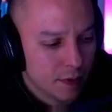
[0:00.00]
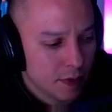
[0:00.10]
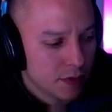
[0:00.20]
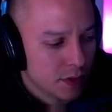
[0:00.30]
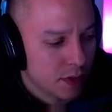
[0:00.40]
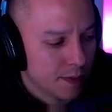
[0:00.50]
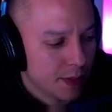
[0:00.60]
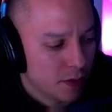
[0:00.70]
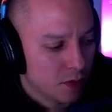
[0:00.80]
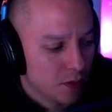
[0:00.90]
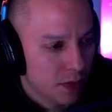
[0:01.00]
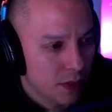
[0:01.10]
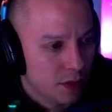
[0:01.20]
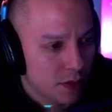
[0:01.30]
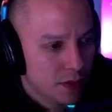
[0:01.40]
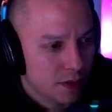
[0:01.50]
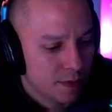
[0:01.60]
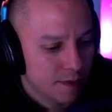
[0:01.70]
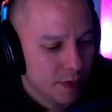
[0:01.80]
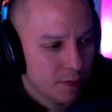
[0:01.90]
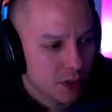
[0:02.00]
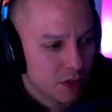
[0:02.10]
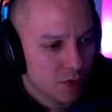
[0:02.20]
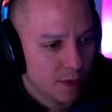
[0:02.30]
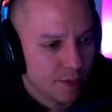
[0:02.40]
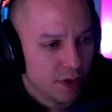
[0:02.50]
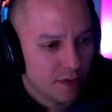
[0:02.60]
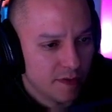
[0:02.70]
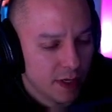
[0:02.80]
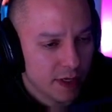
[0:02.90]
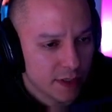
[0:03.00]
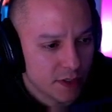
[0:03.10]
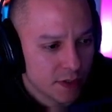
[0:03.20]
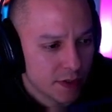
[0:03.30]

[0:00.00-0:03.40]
Start my 2 queens, maybe just 1 pair of links.